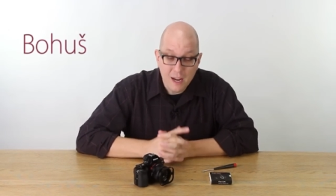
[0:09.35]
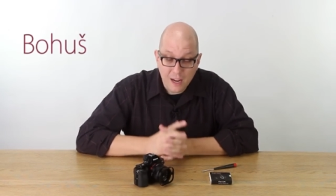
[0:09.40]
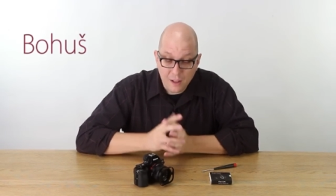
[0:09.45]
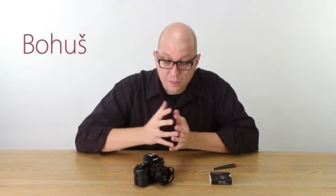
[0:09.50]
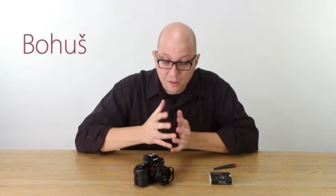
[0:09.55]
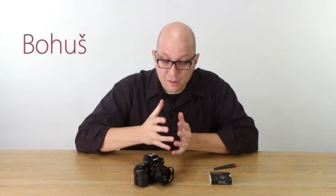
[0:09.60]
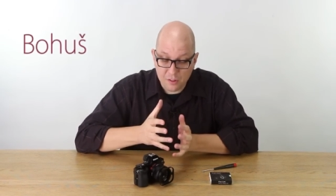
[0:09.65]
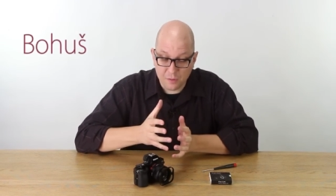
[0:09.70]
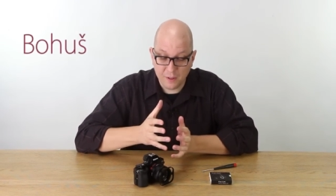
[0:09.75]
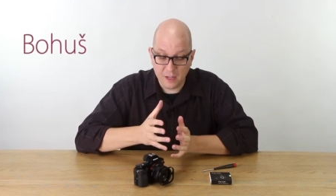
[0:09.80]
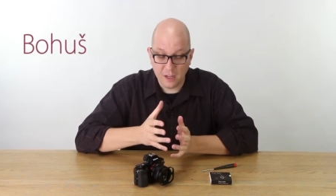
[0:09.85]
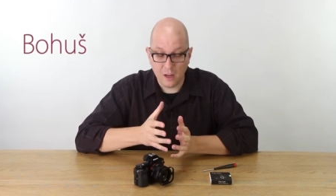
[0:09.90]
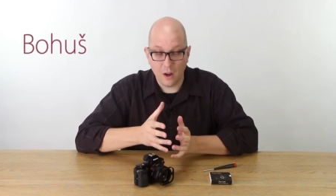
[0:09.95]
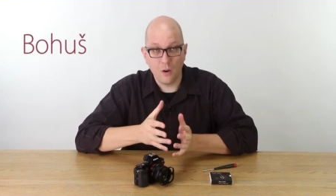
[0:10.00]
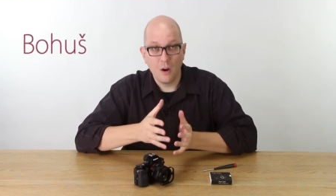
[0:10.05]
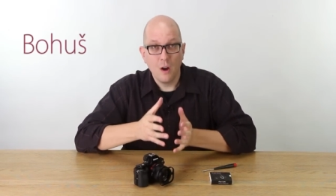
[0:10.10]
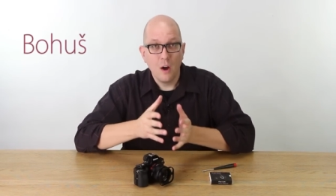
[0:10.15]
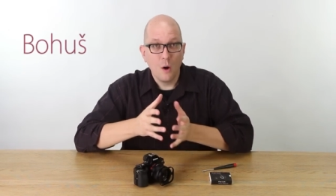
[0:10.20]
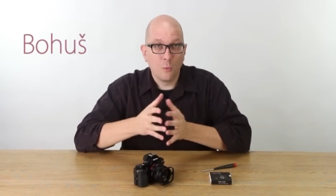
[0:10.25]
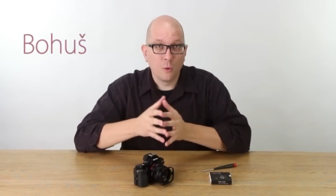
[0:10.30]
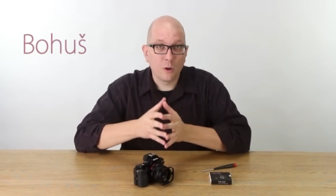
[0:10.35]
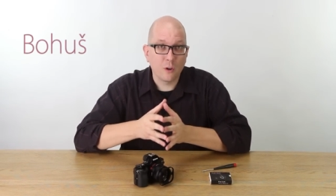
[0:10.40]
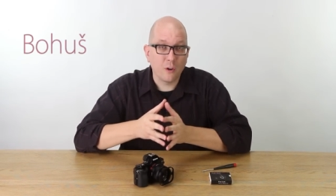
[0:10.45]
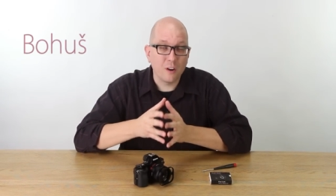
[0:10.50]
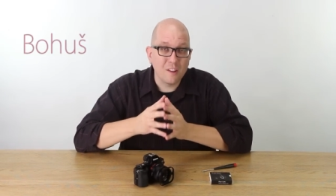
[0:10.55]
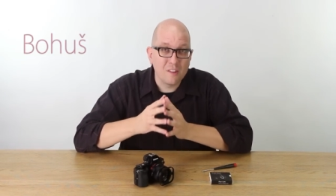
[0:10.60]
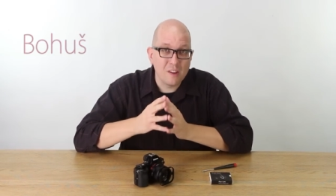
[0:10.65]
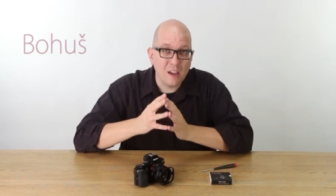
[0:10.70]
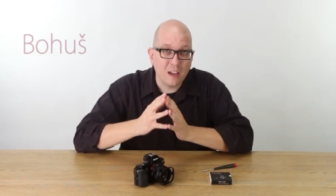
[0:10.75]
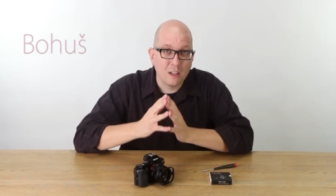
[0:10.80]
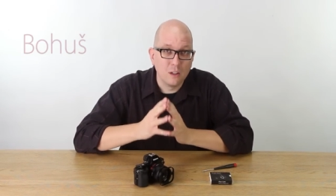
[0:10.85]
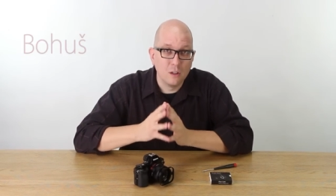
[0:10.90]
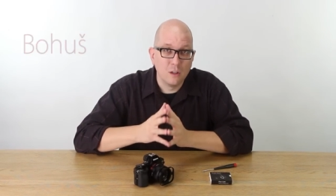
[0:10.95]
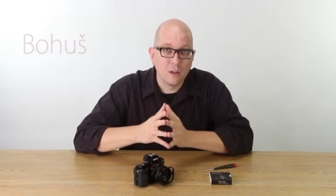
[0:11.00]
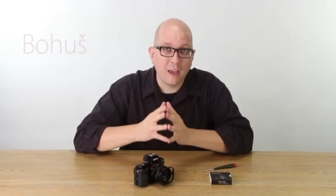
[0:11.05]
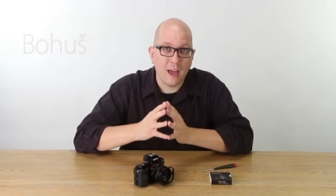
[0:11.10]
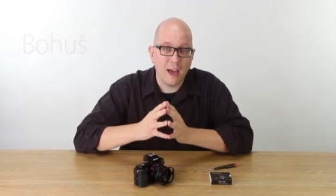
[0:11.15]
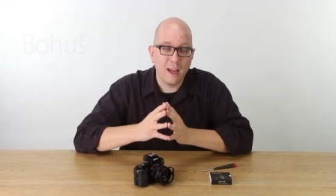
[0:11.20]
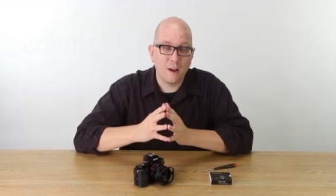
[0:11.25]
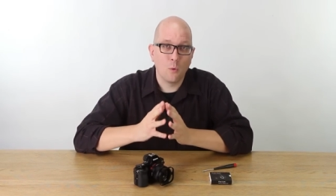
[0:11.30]
In this video, we're going to take a
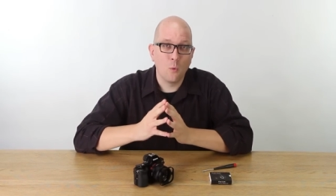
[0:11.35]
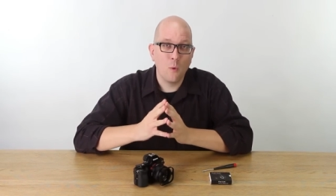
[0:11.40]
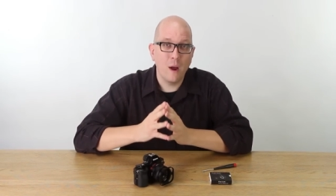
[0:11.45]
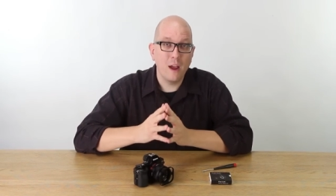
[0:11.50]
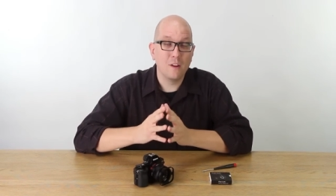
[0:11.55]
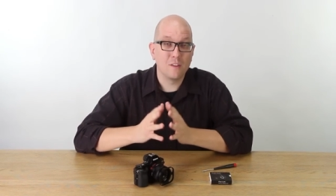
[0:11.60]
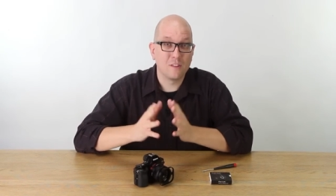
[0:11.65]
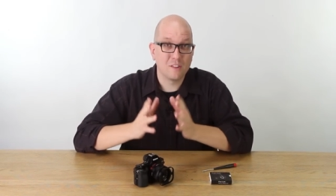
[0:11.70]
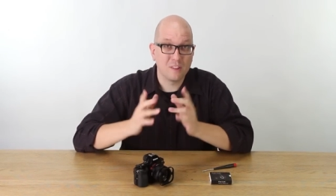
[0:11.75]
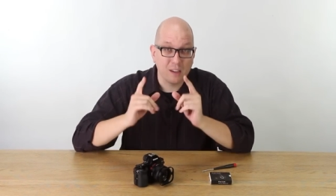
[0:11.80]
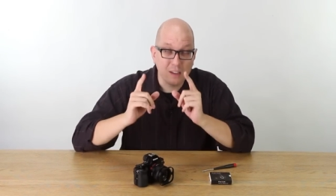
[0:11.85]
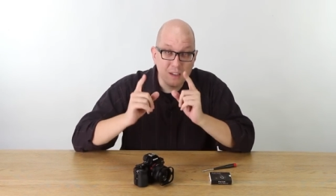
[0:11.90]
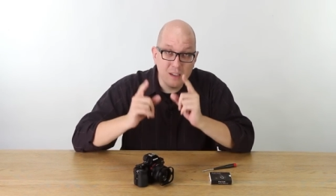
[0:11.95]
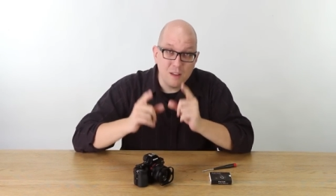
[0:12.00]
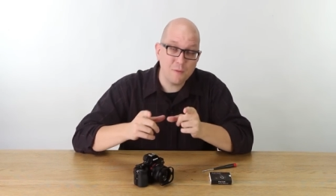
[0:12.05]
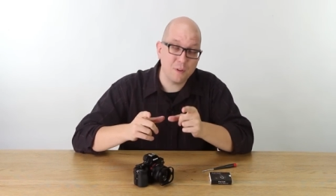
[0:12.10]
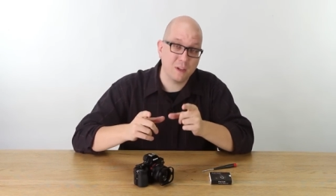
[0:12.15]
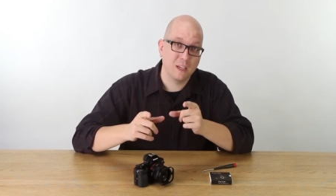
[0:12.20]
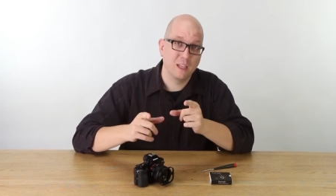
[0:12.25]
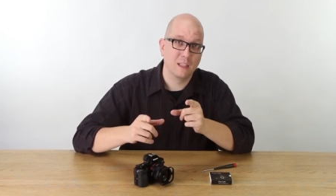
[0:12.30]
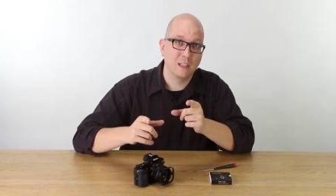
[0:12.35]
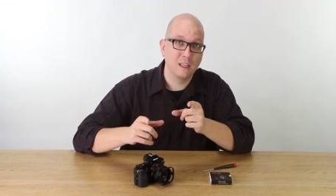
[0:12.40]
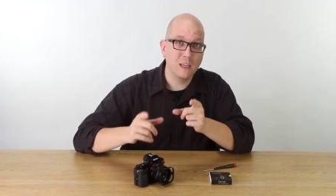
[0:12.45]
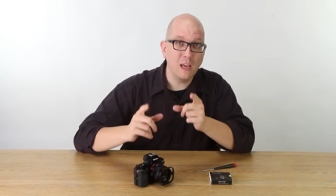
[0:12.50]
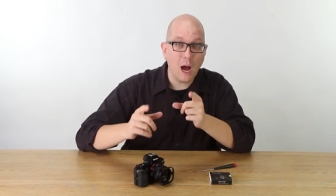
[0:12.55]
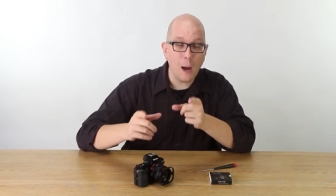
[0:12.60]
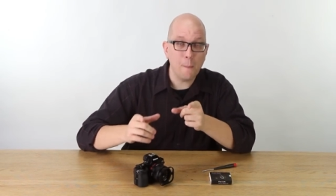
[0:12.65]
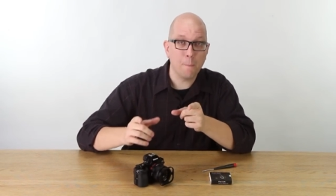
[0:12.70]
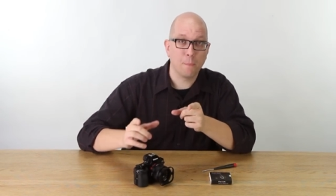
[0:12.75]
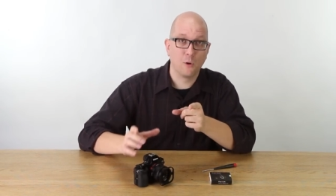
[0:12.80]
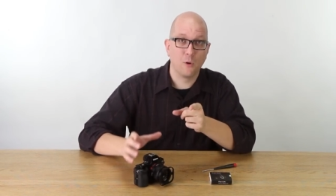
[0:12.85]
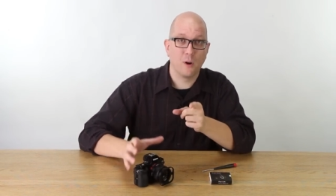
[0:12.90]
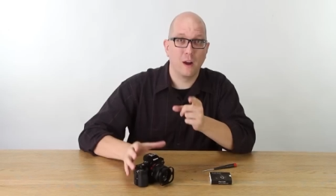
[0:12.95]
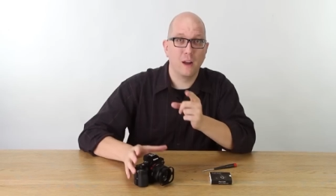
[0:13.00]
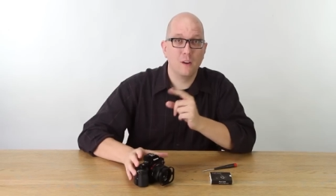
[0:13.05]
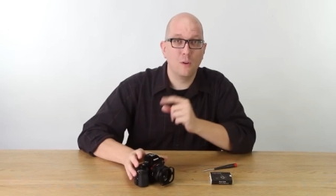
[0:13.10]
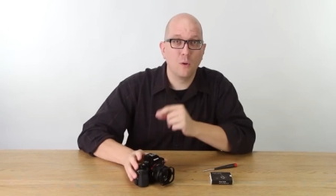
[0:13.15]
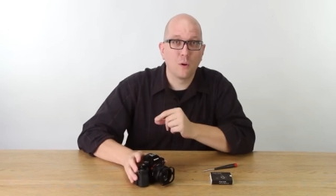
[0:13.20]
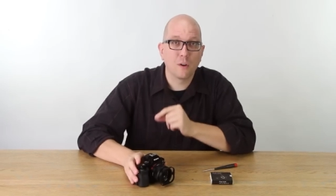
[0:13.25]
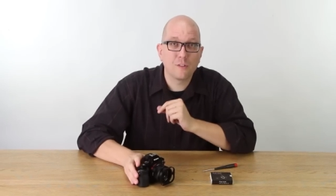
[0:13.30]
look at a way to significantly
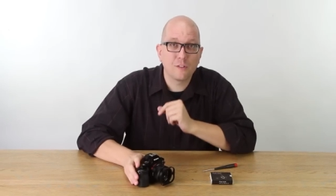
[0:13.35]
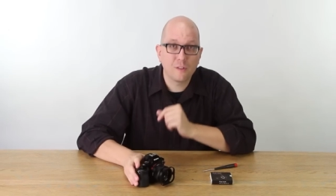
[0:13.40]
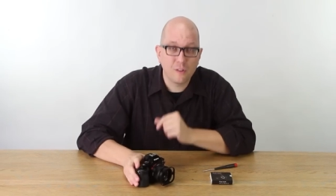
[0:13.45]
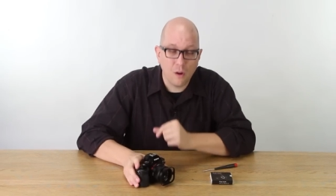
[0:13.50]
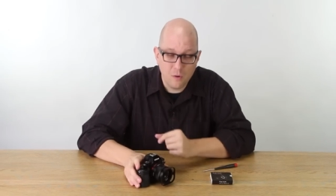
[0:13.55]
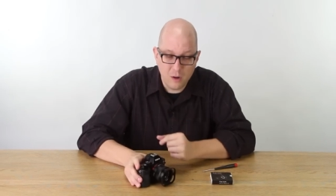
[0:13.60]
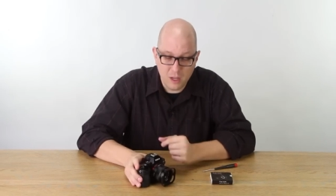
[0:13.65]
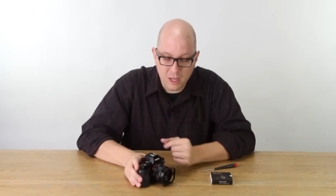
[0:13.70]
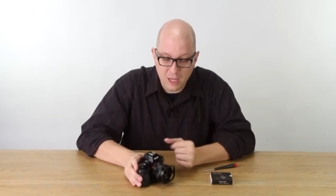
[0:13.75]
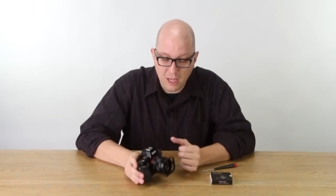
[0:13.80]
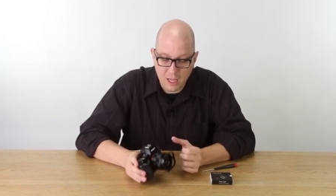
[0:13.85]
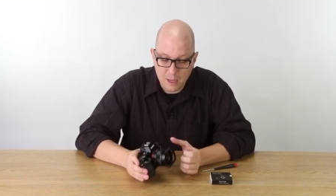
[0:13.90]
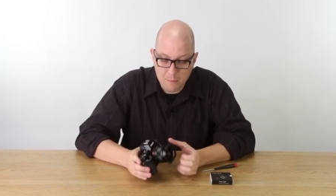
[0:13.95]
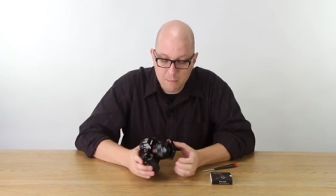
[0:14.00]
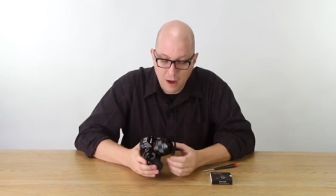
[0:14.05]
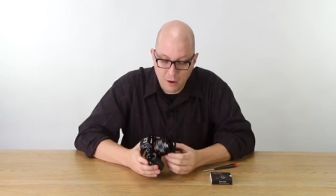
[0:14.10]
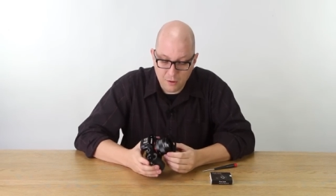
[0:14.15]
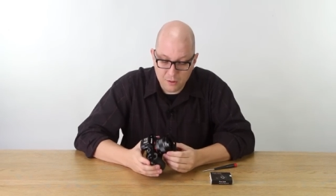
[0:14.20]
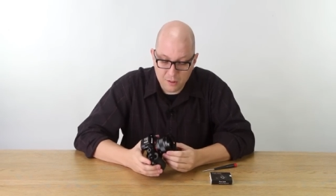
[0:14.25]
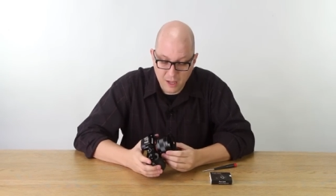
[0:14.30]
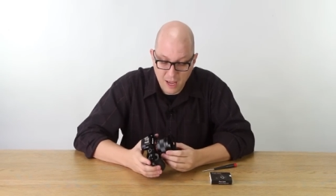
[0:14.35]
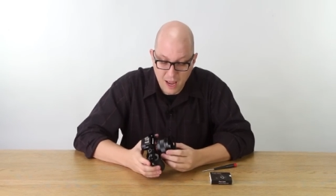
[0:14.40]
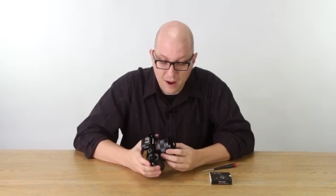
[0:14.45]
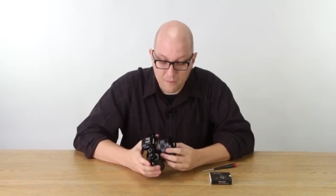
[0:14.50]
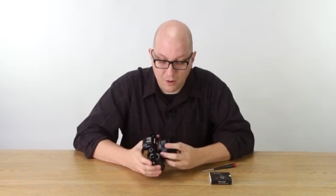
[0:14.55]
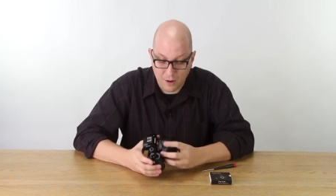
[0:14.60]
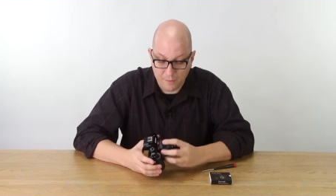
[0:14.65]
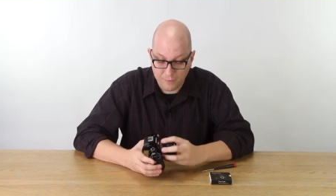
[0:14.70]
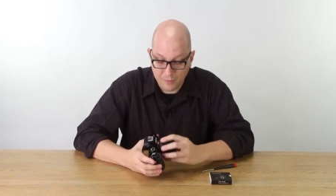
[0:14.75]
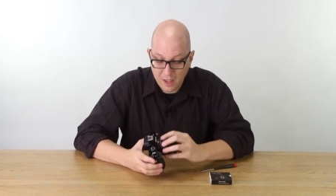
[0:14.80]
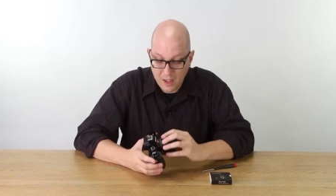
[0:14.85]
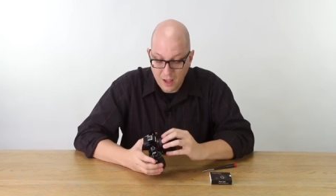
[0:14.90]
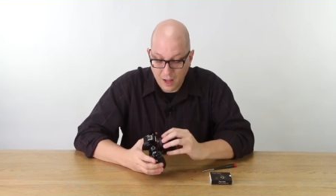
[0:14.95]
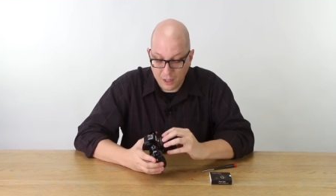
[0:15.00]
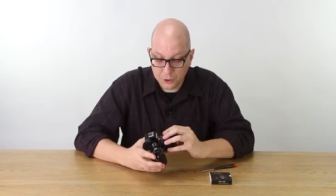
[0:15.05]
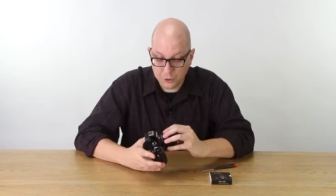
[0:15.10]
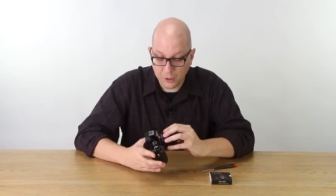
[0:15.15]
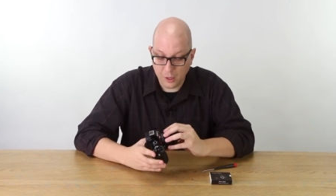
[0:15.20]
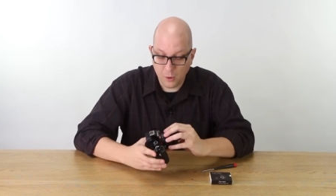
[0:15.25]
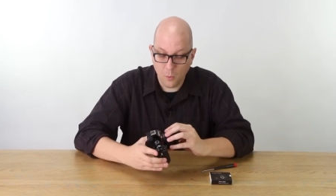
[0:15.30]
upgrade your Sony E-mount camera.
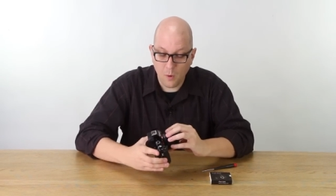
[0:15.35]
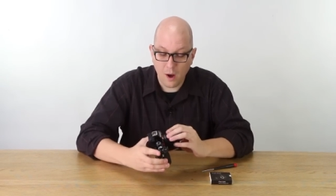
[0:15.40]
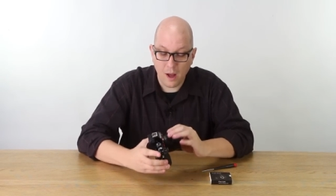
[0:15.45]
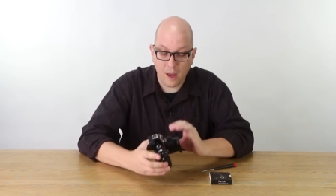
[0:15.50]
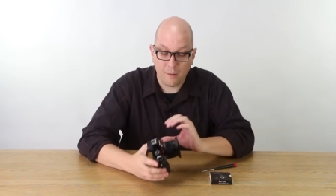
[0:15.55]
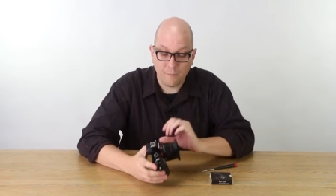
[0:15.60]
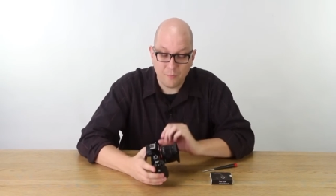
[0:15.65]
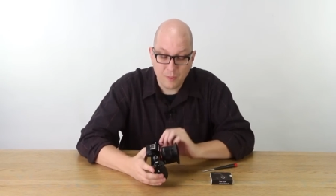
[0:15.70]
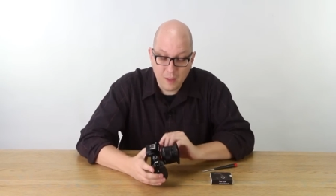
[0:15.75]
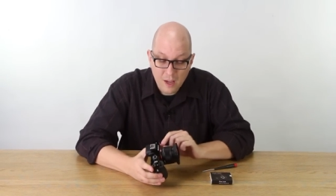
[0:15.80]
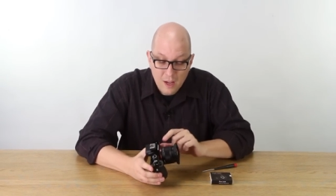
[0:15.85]
I'll show you why.